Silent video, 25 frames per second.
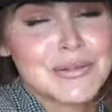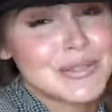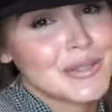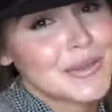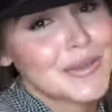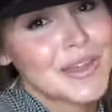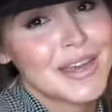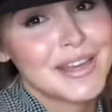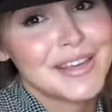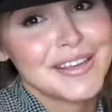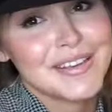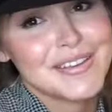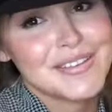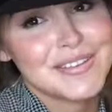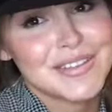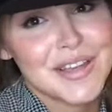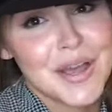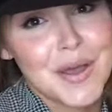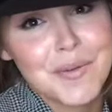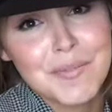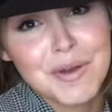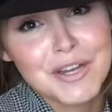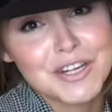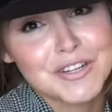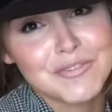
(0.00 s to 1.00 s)
So thank you
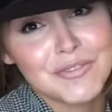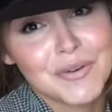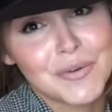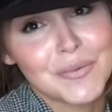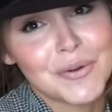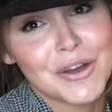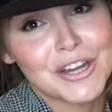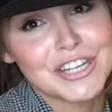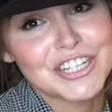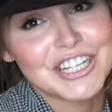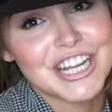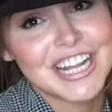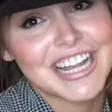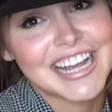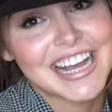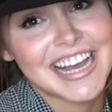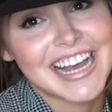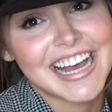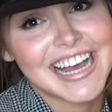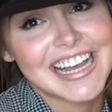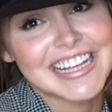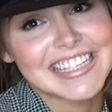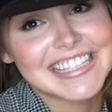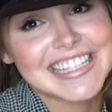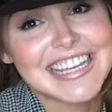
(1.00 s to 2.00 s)
so much for watching,
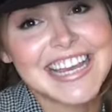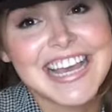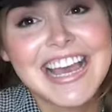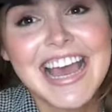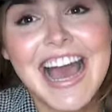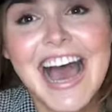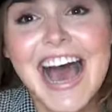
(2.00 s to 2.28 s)
guys.